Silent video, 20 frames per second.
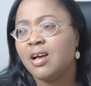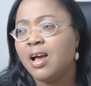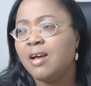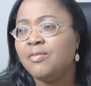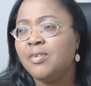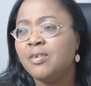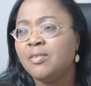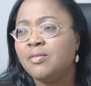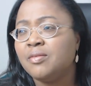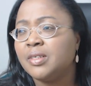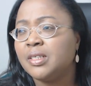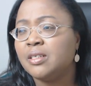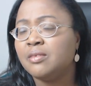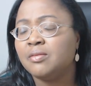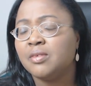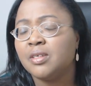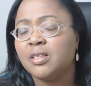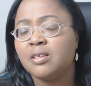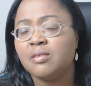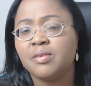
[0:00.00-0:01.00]
I feel very,
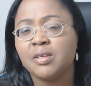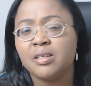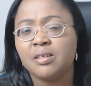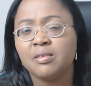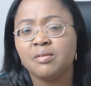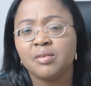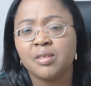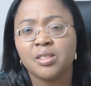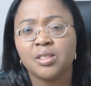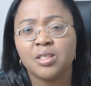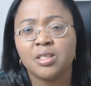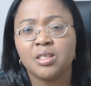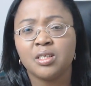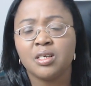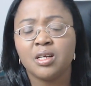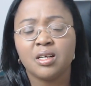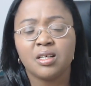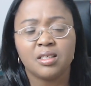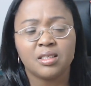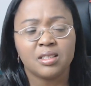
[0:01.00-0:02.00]
very, very,
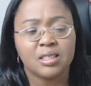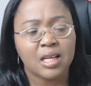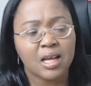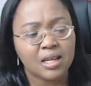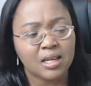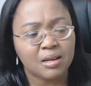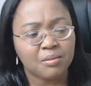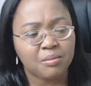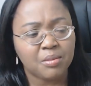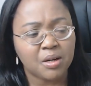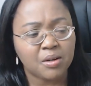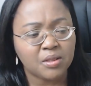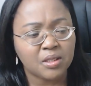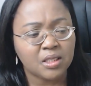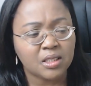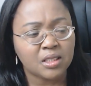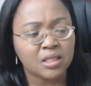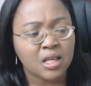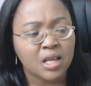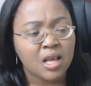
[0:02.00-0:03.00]
very sad about
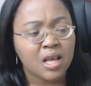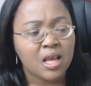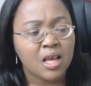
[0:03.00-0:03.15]
this.